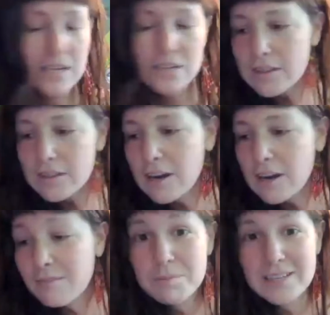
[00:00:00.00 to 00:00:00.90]
So I thought I
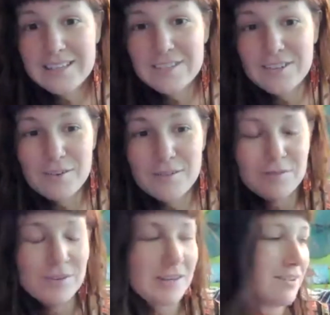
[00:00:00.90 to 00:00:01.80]
would play this song
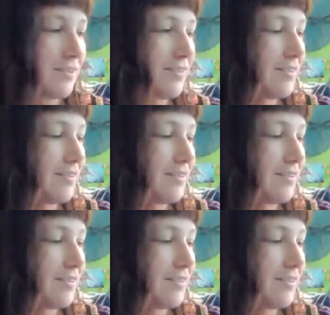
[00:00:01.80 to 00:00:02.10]
for you.